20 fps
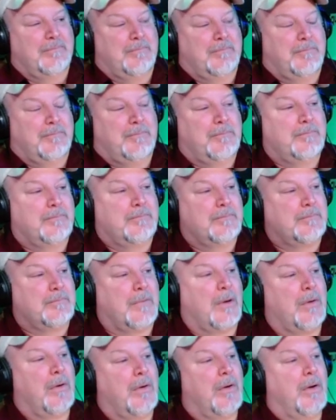
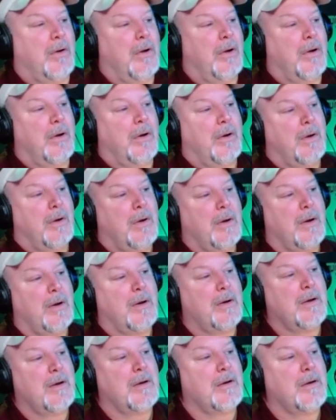
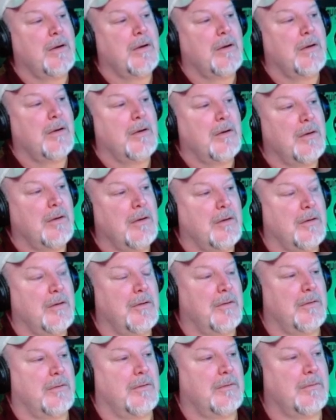
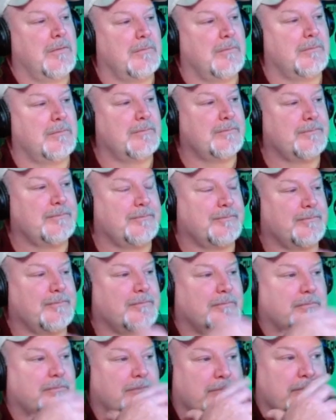
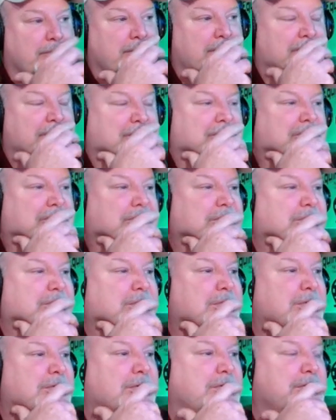
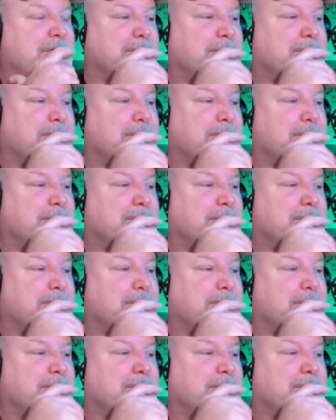(silent)